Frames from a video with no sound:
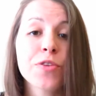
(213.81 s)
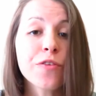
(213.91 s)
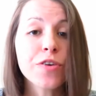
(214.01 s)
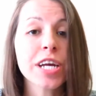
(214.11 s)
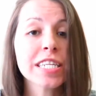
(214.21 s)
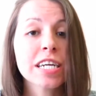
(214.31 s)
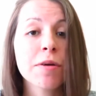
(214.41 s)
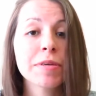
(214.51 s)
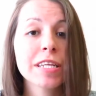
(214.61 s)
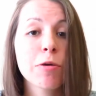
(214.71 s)
Don't forget to
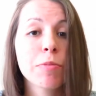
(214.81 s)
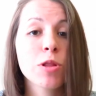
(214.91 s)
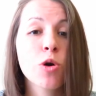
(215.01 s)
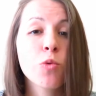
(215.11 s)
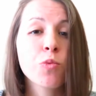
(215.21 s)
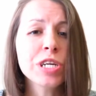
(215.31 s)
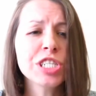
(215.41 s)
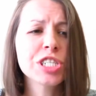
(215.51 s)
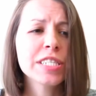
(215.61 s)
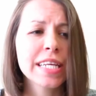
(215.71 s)
comment down below which